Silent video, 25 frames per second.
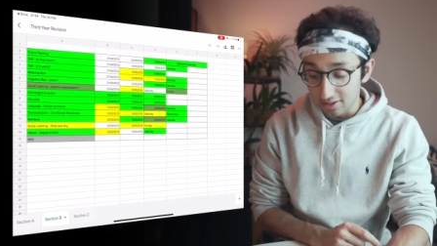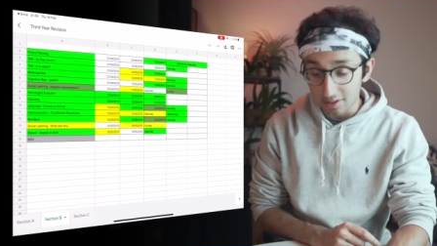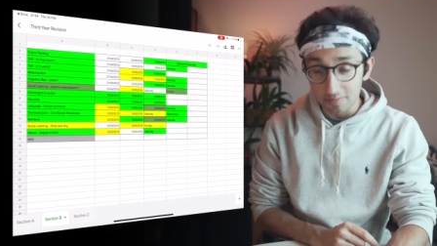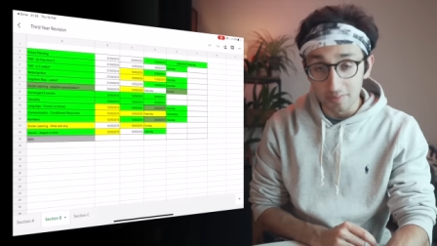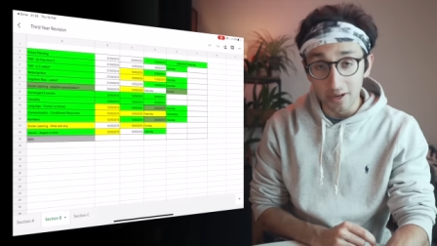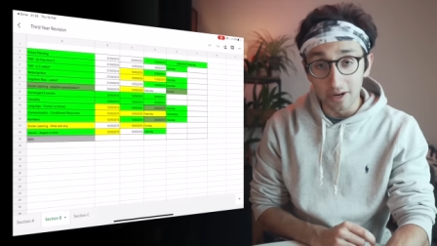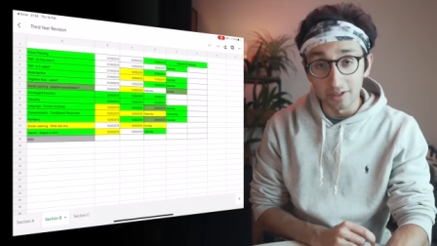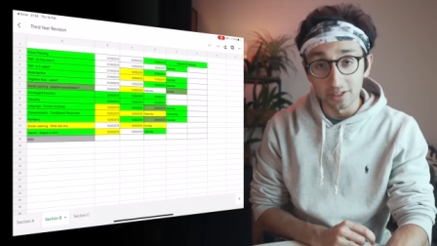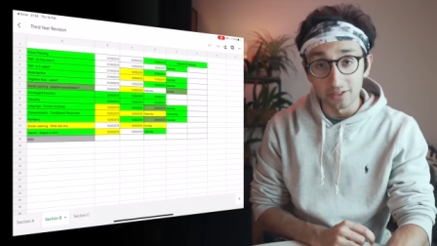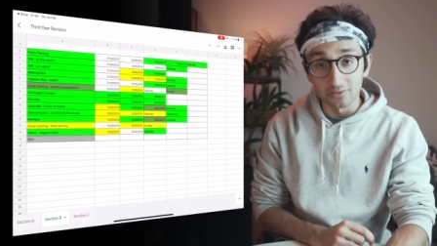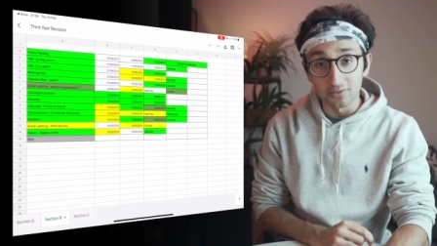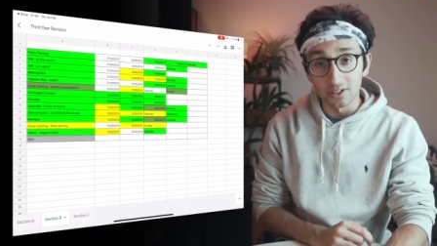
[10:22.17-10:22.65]

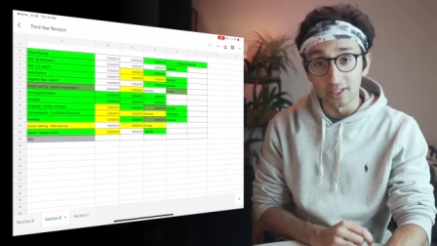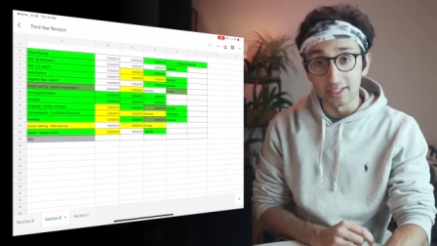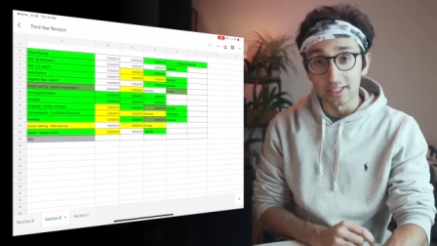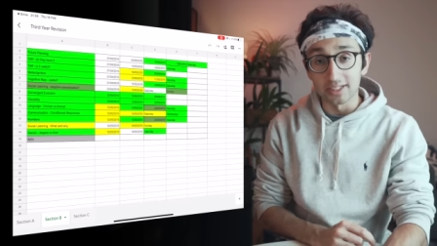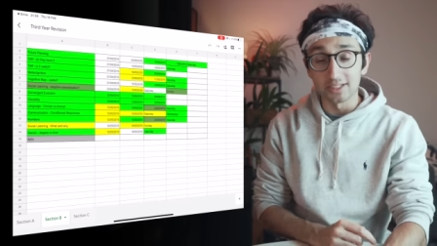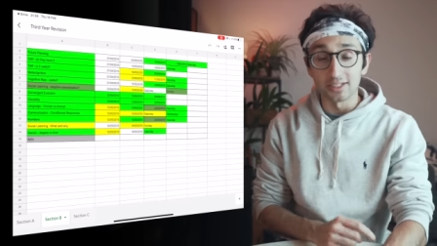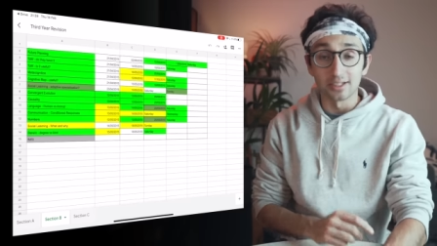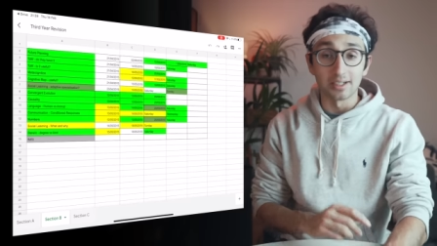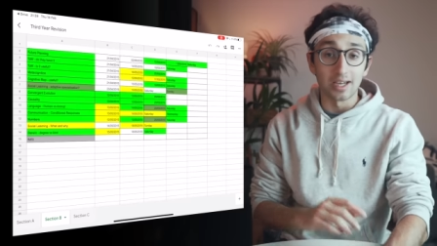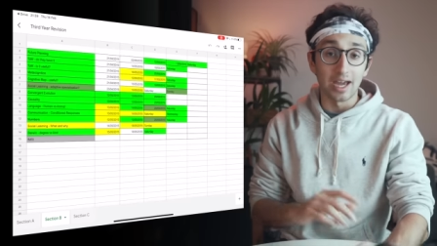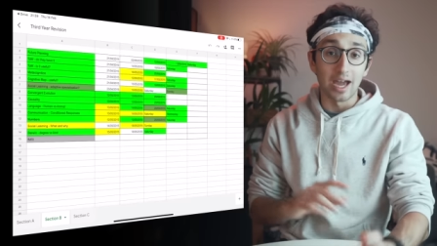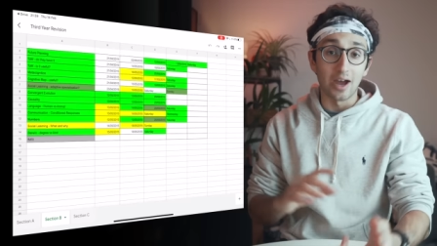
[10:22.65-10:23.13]
comparative
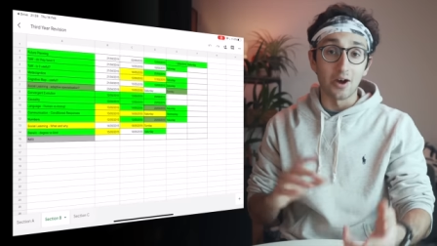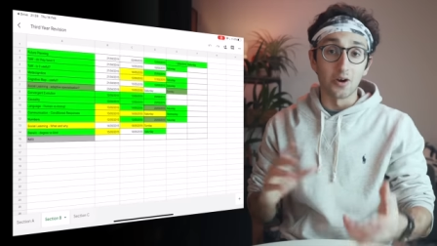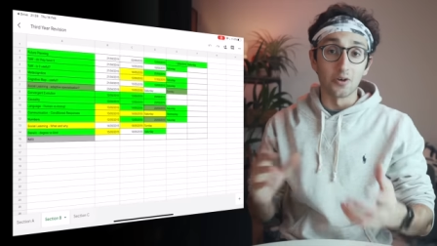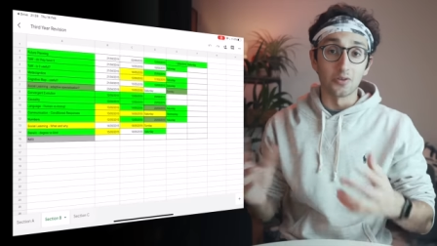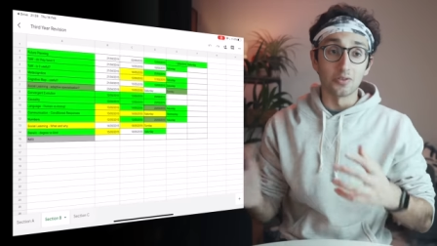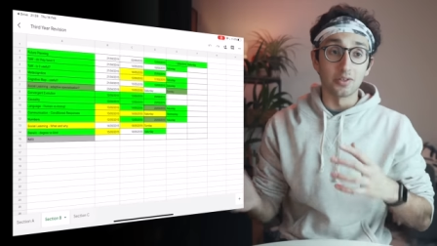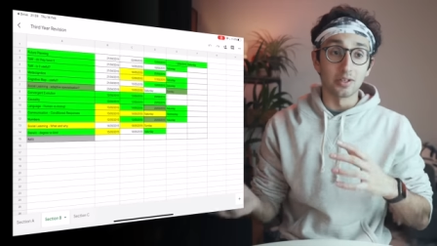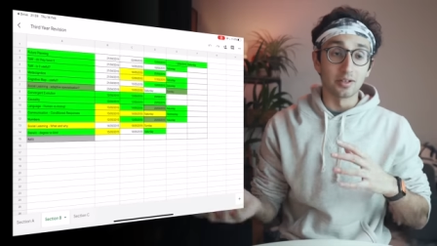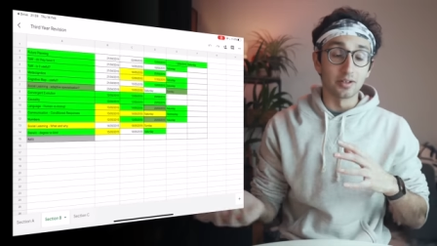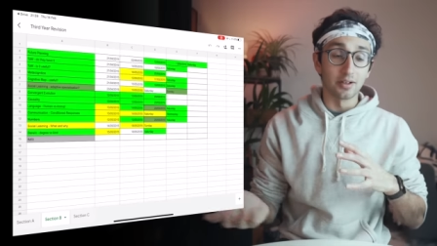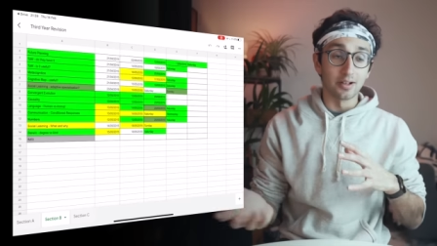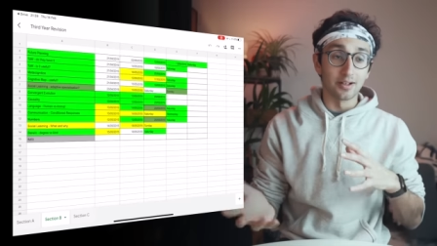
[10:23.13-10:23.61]
cognition,
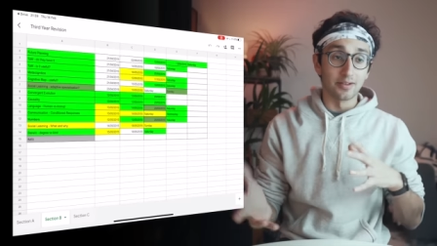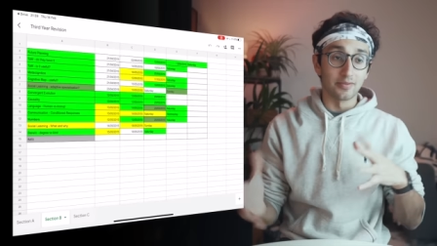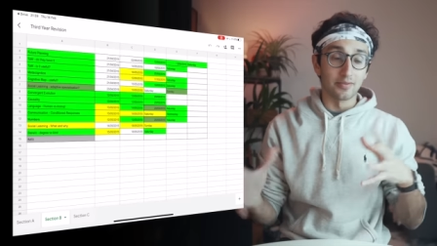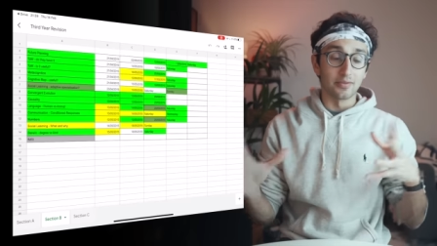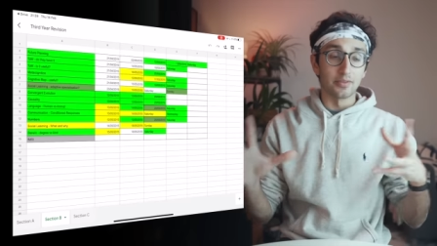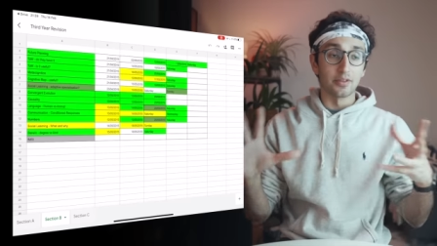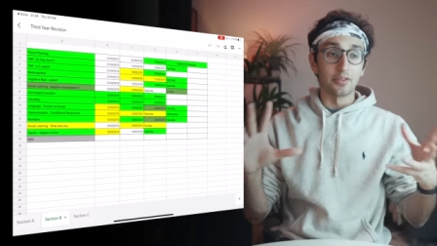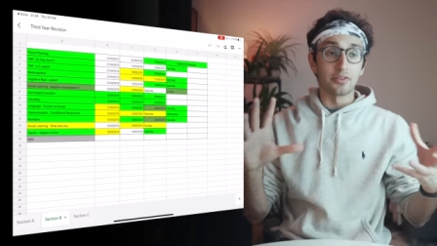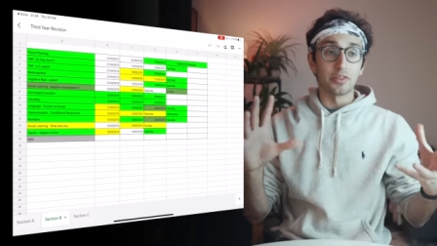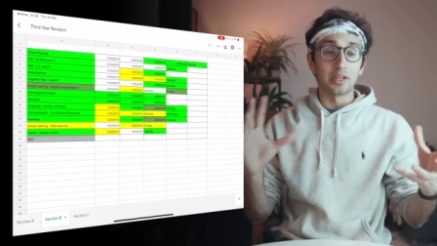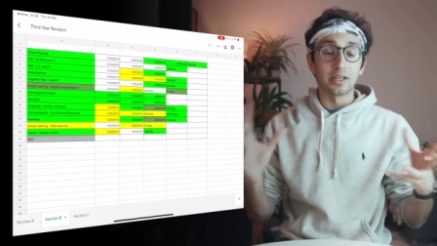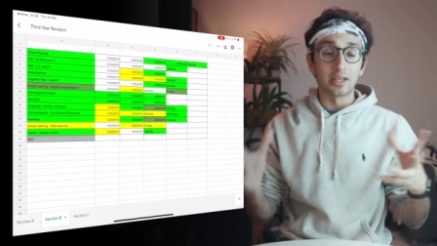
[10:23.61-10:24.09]
how the
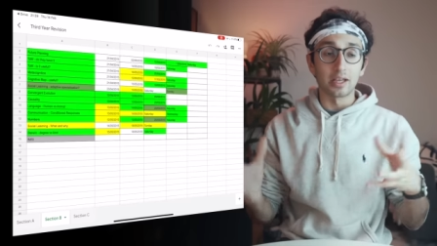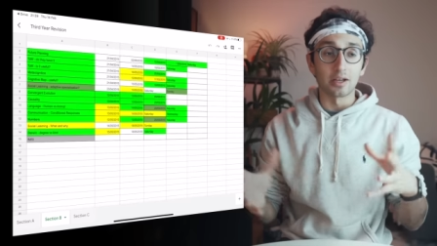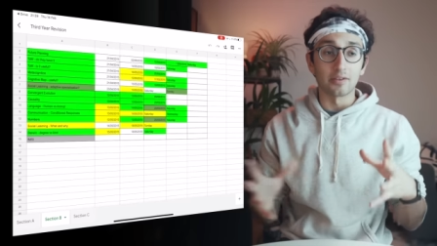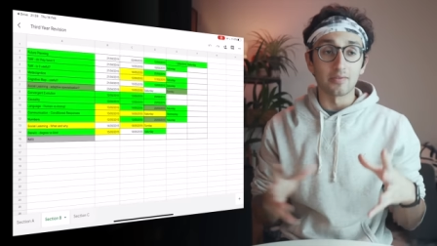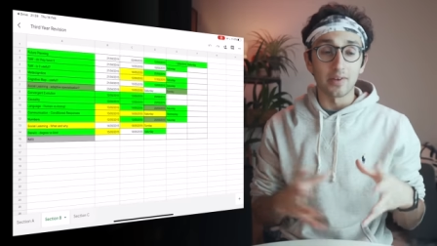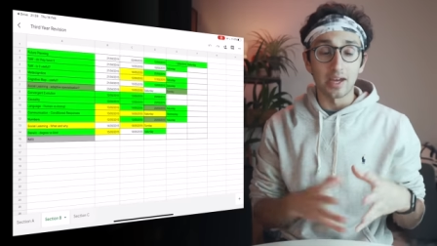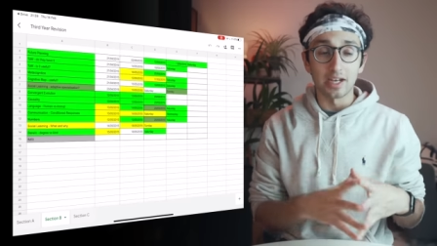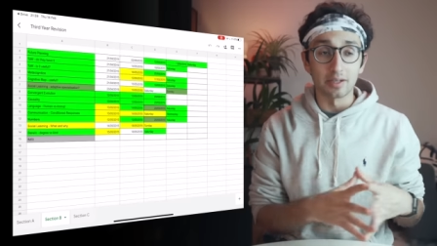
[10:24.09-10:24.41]
thinking